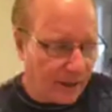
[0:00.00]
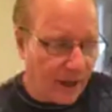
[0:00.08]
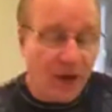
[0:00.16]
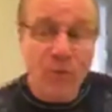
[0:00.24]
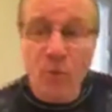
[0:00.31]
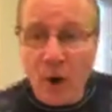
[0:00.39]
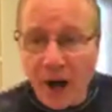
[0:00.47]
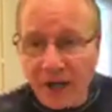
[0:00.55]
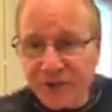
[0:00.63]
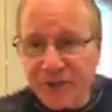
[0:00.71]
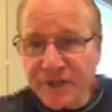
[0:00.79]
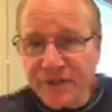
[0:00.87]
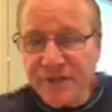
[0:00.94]
and
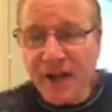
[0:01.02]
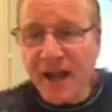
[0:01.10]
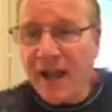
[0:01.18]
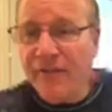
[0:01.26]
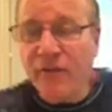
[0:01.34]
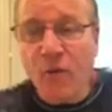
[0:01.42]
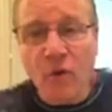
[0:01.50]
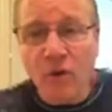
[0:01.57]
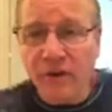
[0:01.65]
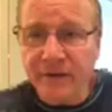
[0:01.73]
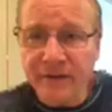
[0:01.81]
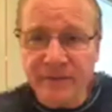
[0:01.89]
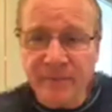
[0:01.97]
watches. I have
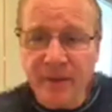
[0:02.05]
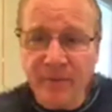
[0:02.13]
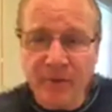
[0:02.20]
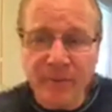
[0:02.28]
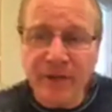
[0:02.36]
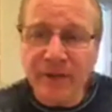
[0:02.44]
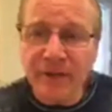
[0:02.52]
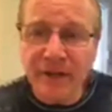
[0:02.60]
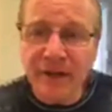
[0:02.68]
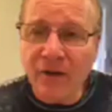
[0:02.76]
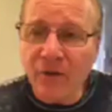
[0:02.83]
all of this memorabilia